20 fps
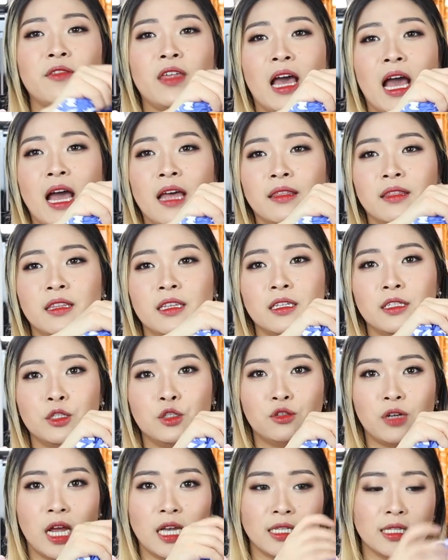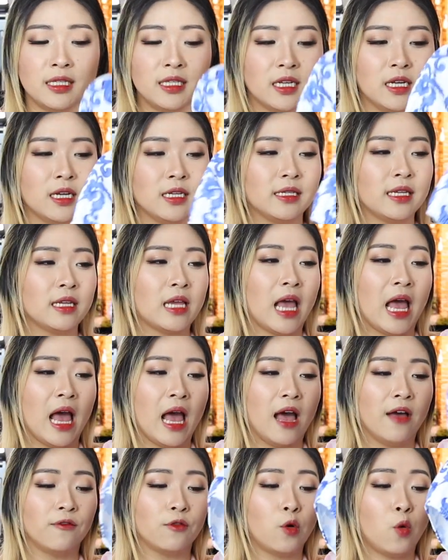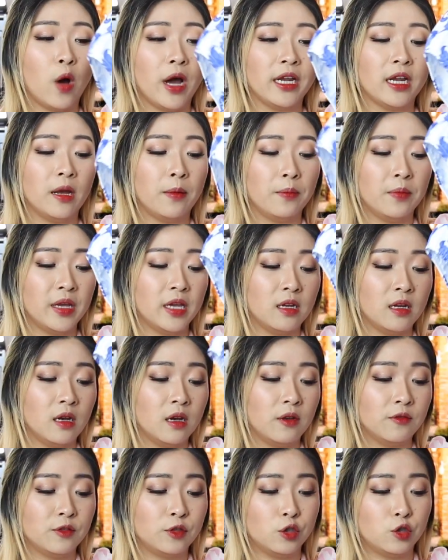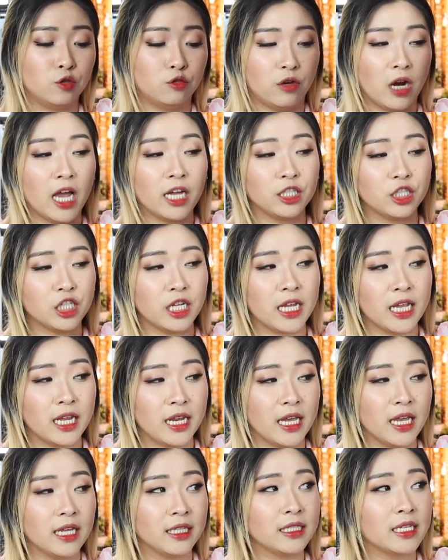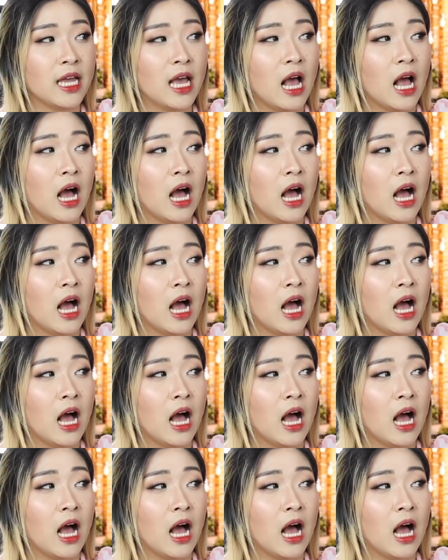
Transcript: that, this dress does have quite a bit of stretch in it.